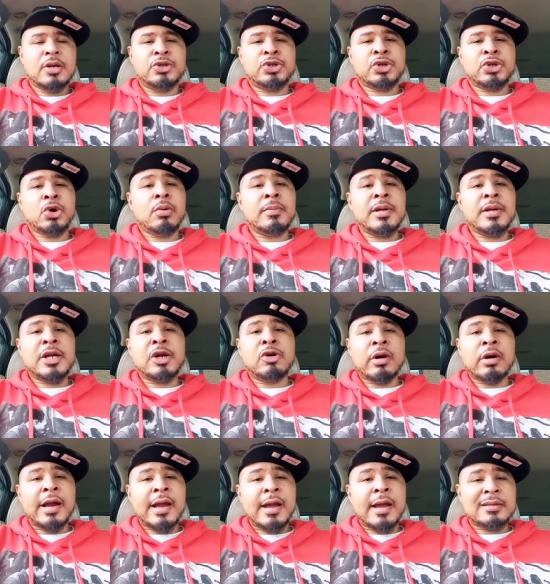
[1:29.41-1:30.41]
Jeremy
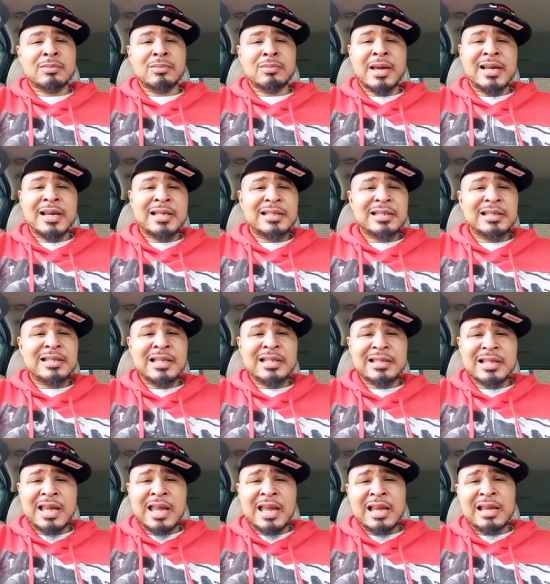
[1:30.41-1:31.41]
Grant, somebody that's
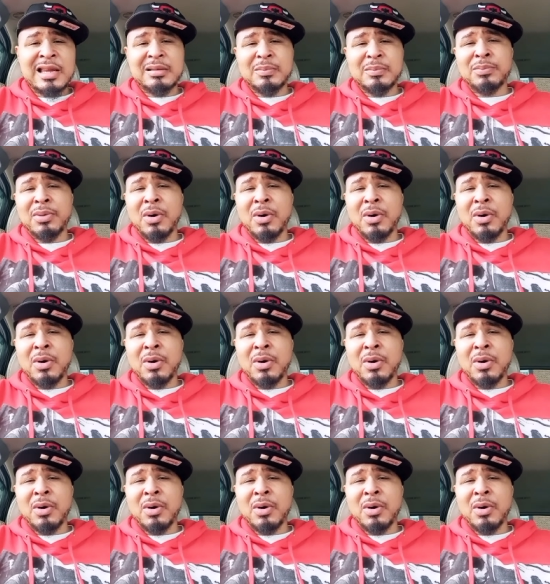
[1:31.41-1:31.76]
6'8",